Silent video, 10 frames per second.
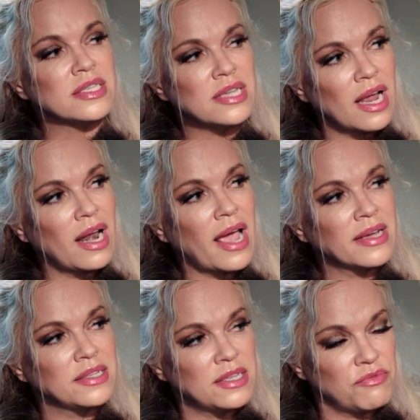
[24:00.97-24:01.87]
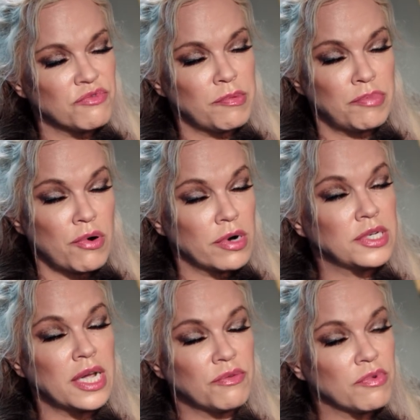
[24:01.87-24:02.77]
selective
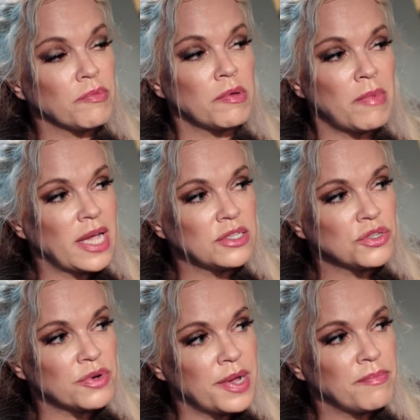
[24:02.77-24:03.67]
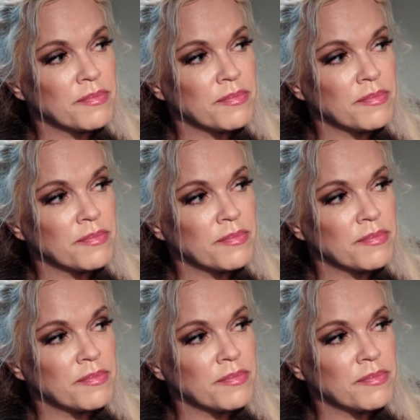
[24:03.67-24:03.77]
reporting from the mainstream.